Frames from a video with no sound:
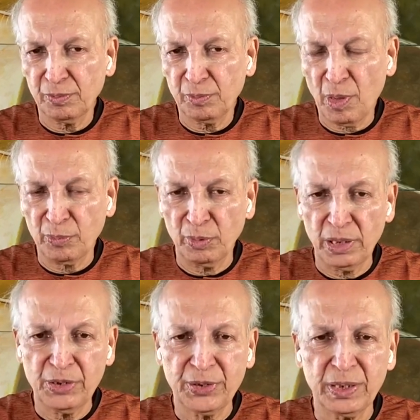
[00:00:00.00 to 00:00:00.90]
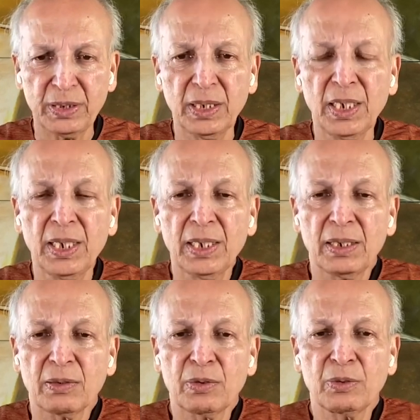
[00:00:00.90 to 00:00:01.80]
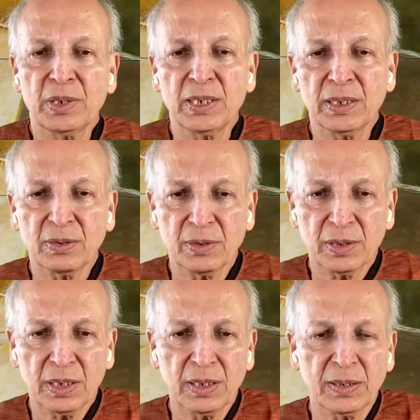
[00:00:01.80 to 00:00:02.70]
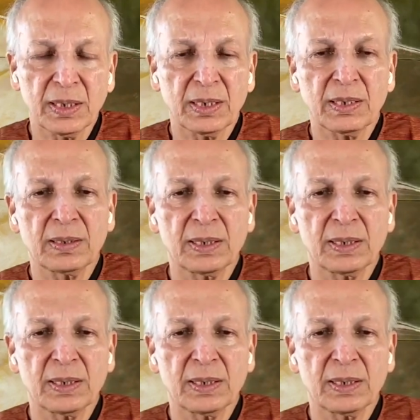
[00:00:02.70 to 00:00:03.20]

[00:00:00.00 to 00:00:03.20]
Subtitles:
population, including the